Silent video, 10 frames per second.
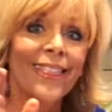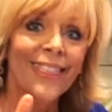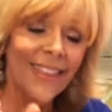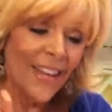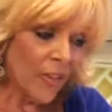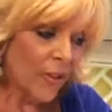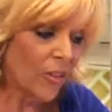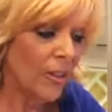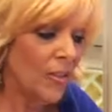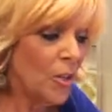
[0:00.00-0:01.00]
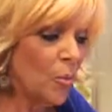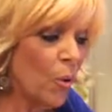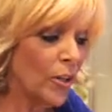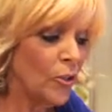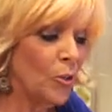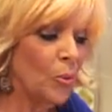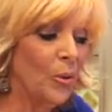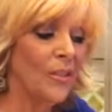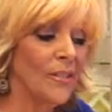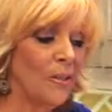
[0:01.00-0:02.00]
The other thing that you want to do
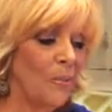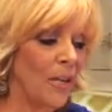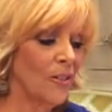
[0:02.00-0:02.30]
with this tomato